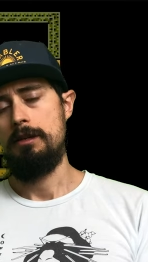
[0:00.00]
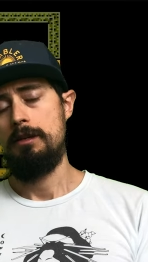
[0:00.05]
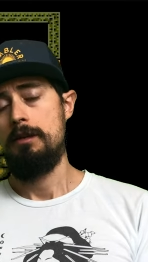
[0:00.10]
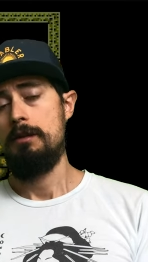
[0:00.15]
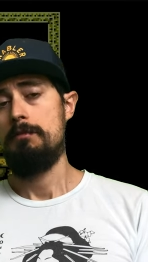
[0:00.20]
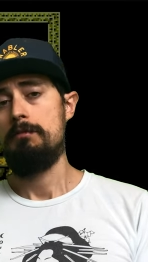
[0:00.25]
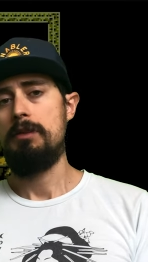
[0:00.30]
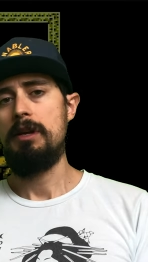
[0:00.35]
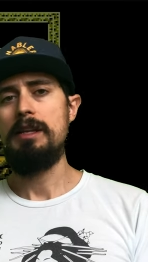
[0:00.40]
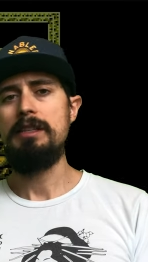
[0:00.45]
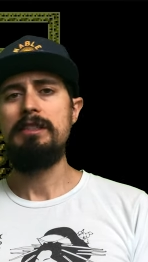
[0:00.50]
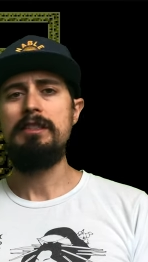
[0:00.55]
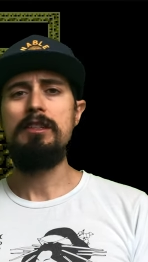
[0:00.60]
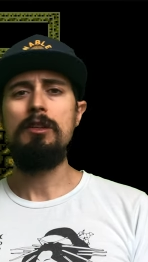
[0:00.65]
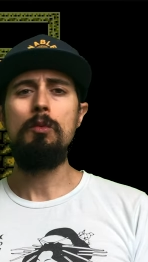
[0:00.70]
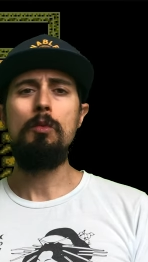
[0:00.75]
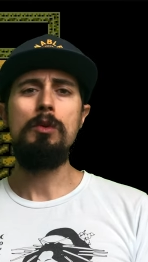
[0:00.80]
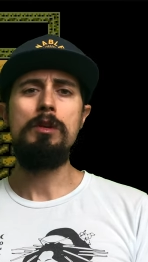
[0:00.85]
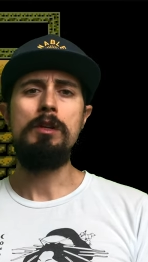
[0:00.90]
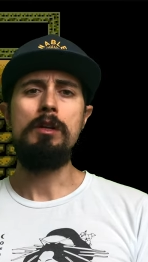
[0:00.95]
But I
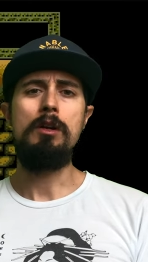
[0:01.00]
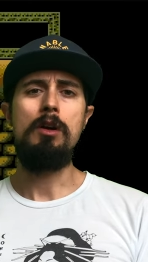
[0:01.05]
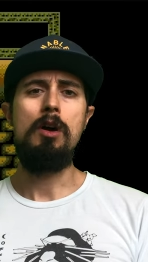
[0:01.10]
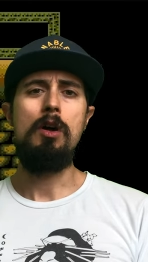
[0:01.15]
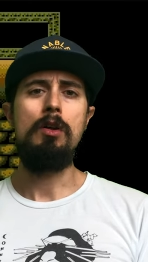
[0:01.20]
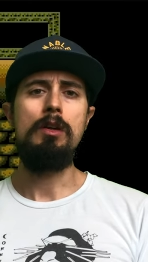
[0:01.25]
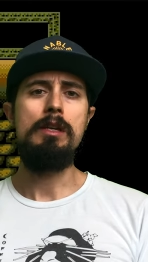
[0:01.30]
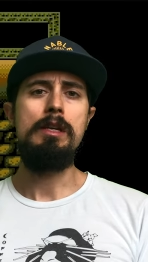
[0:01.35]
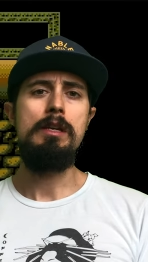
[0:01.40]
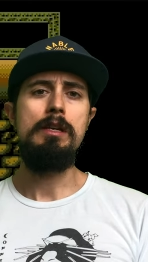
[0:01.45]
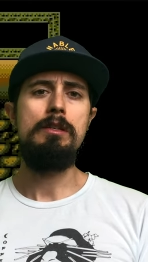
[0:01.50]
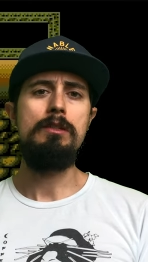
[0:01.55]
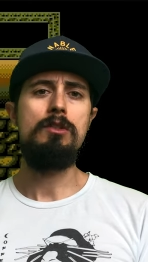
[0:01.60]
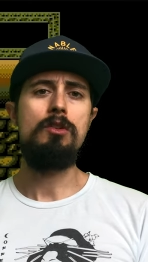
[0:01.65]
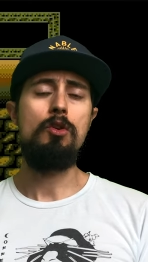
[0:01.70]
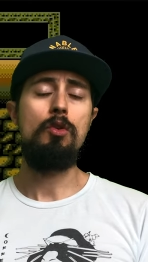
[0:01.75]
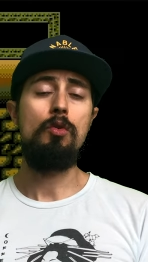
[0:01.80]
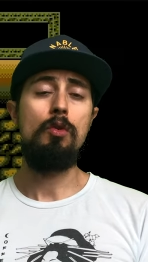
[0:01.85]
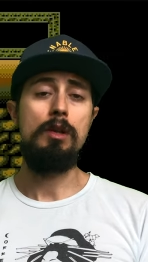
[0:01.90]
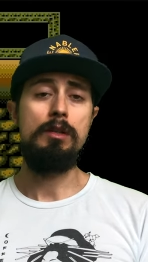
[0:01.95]
still wouldn't call Ys
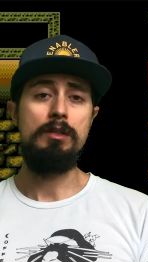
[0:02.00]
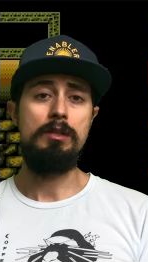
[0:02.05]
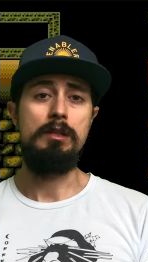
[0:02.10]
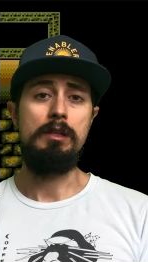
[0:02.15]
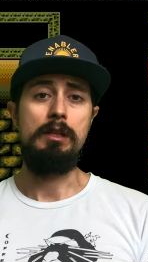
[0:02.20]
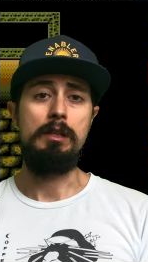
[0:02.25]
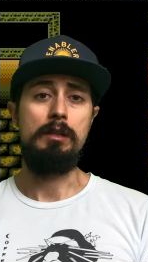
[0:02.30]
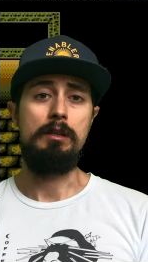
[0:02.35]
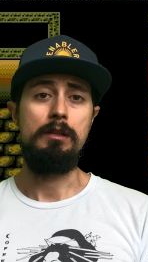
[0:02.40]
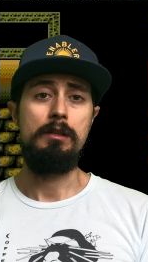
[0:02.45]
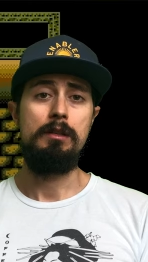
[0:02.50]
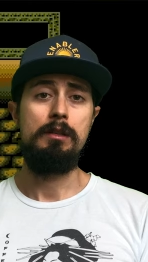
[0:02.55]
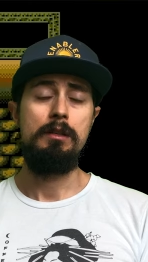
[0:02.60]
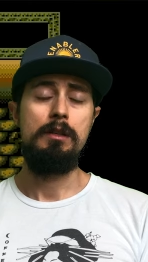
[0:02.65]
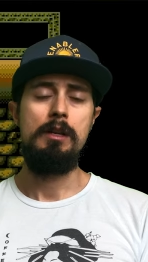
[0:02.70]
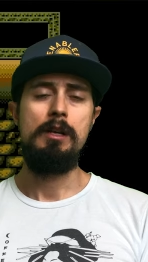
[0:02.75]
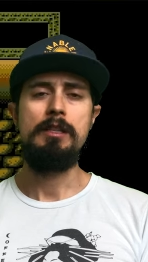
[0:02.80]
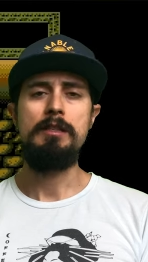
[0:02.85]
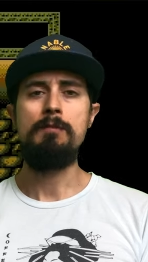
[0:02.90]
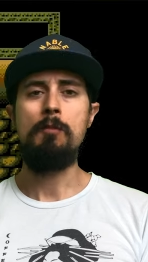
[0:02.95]
crusty.
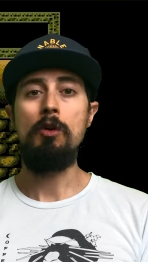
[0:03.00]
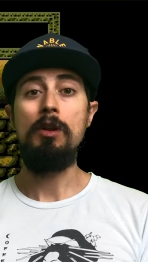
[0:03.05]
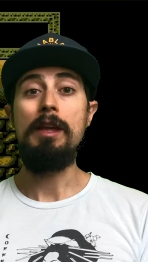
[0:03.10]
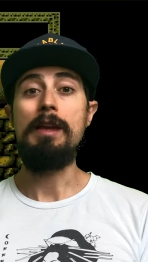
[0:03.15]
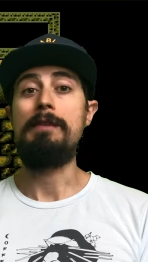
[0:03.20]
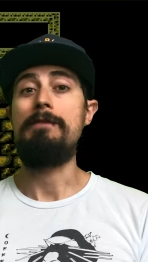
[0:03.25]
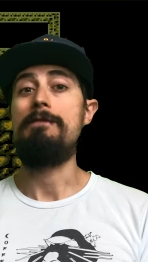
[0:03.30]
It's more like